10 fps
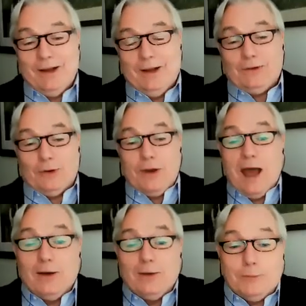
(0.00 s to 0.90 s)
So
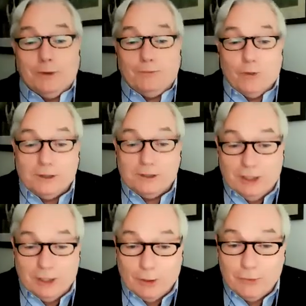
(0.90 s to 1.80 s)
now, before
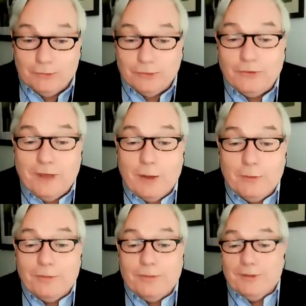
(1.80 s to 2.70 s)
Gene closes us out,
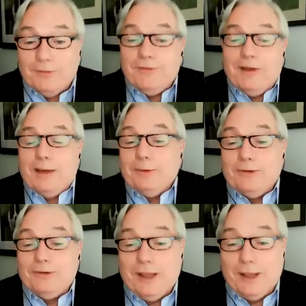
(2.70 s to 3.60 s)
the
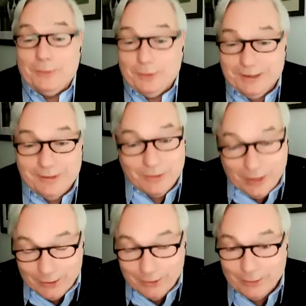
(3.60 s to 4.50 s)
fabulous Ann Reed,
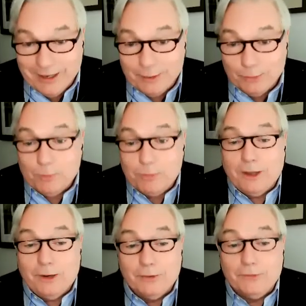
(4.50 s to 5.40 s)
thank you, Ann, will play
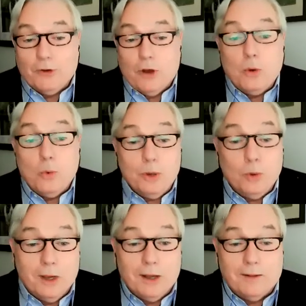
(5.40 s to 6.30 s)
her song, We
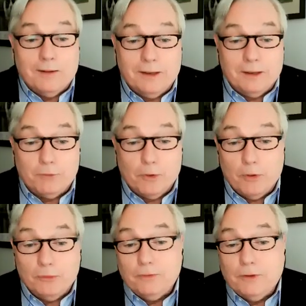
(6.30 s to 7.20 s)
Will. And for
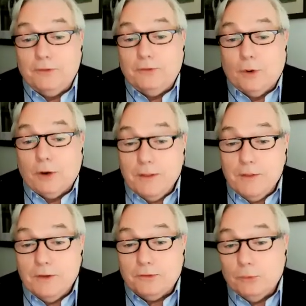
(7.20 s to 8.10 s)
those of us who are in
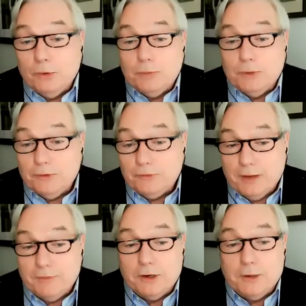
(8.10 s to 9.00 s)
this movement to
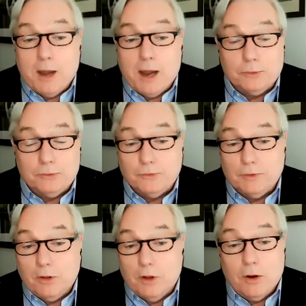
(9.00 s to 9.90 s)
save our democracy for the
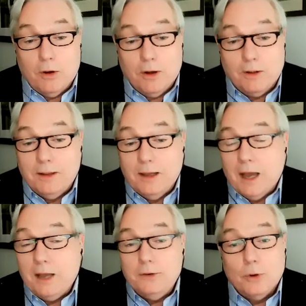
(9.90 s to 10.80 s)
long haul,
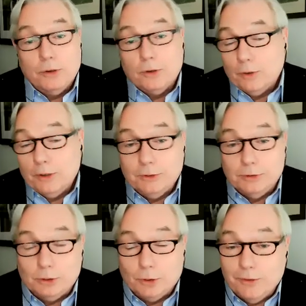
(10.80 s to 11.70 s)
I know you're going to
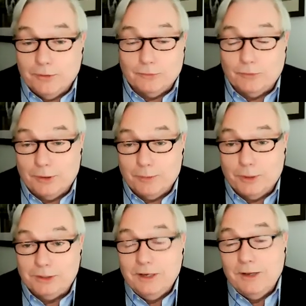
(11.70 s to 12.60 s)
enjoy this very much.
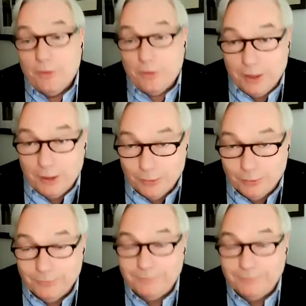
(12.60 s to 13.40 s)
Thank you.